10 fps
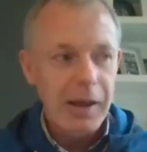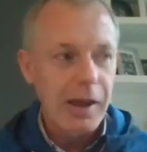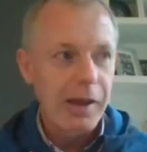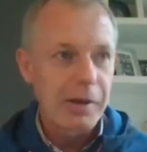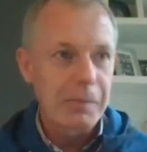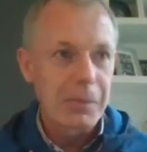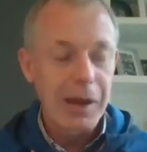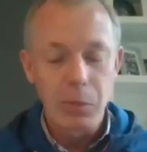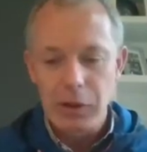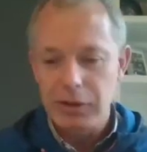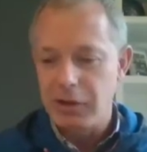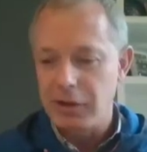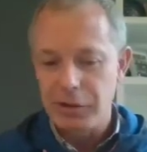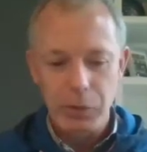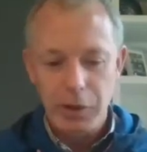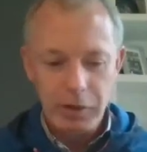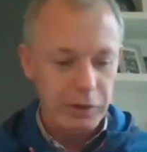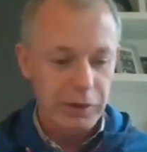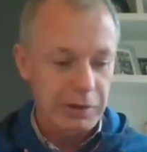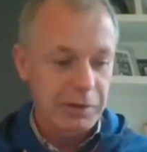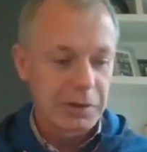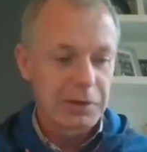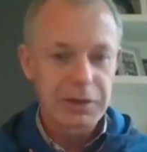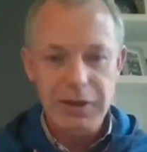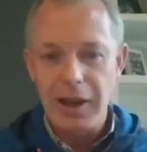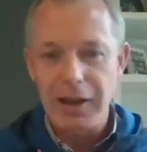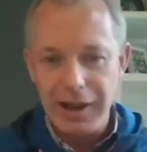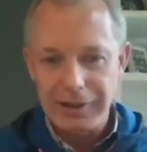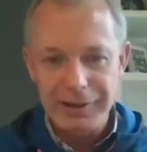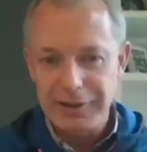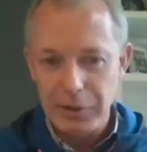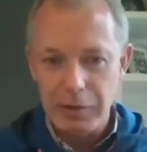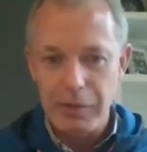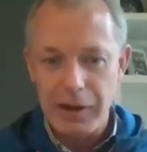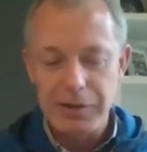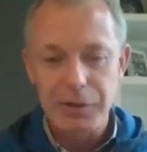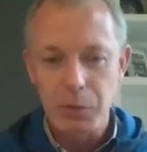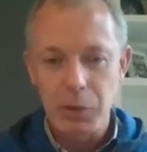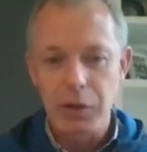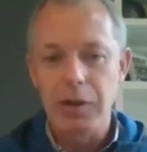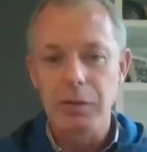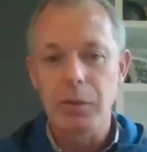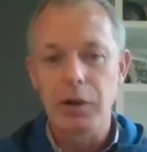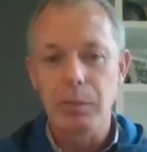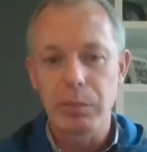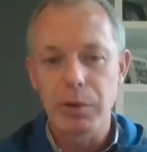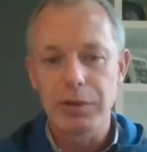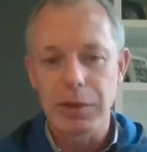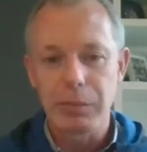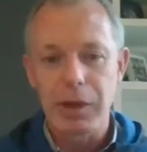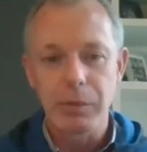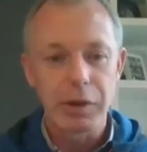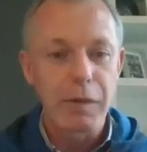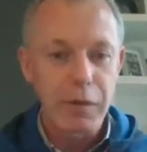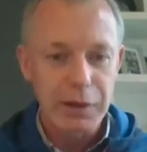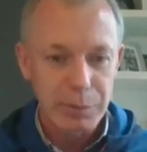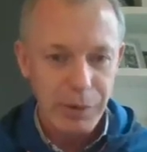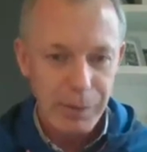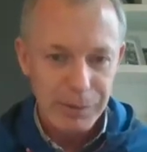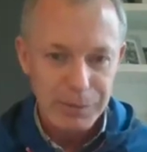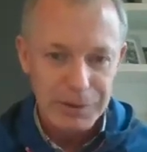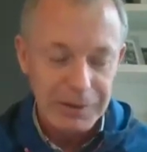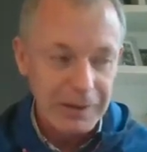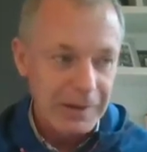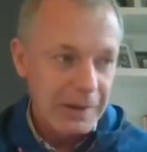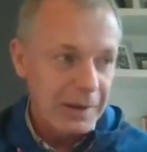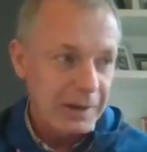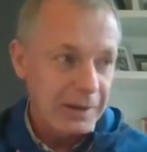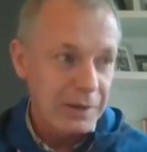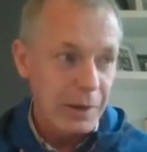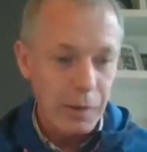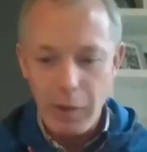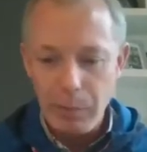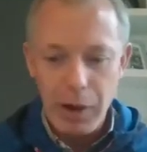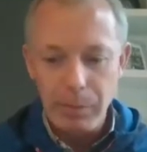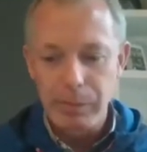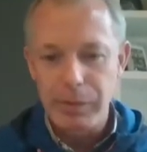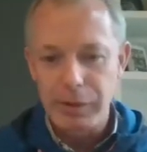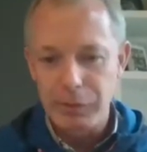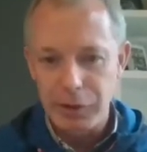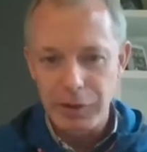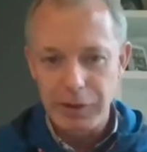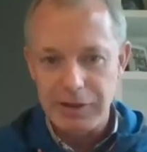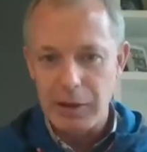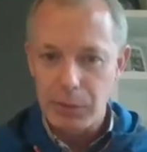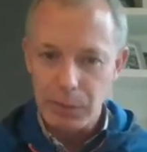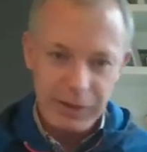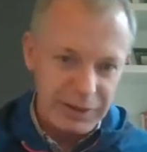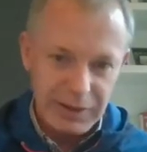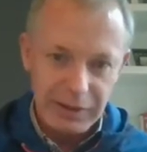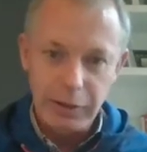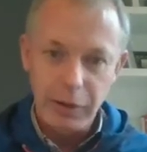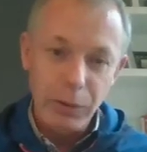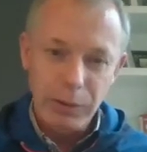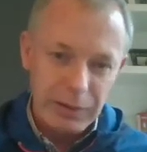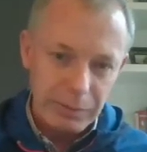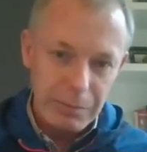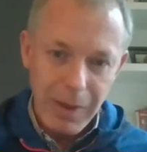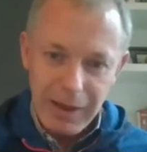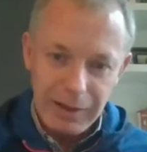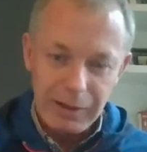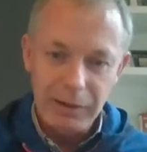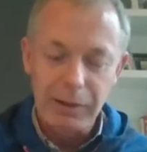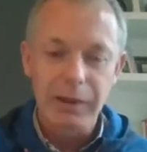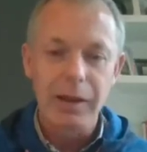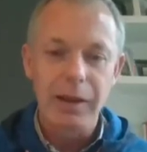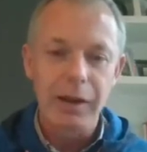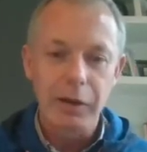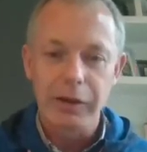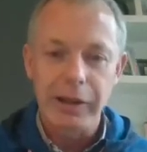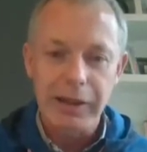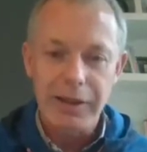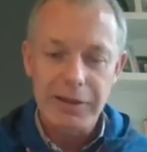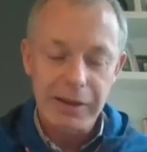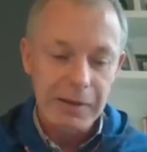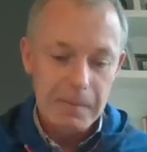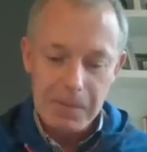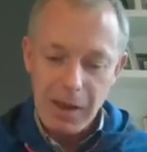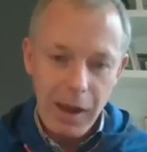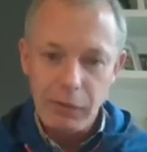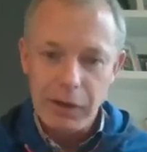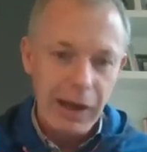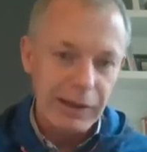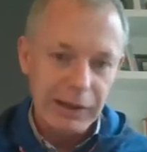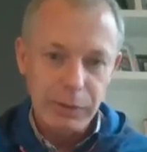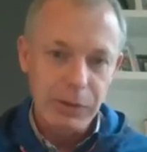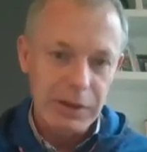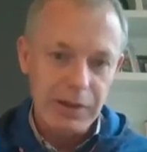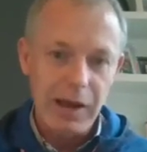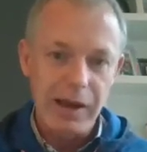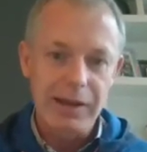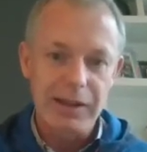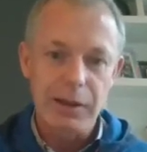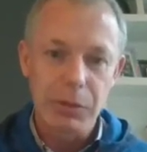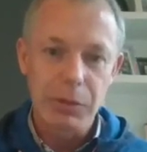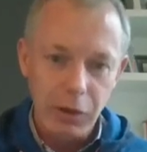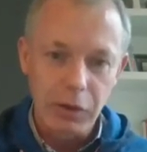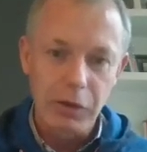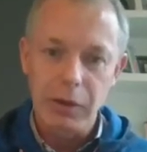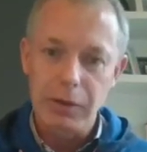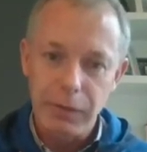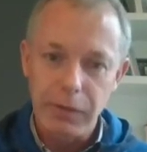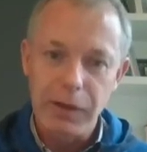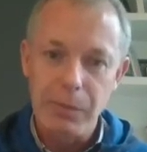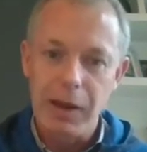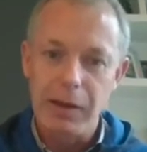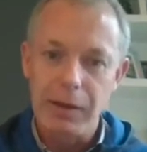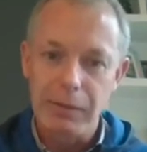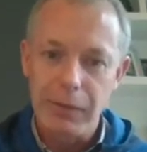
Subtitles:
And we looked at it as we're not going to sign athletes or events. We're going to approach it by we're going to fix problems. And so if our problem in running is that we were considered old and male and unathletic, every athlete we signed had to be young and female and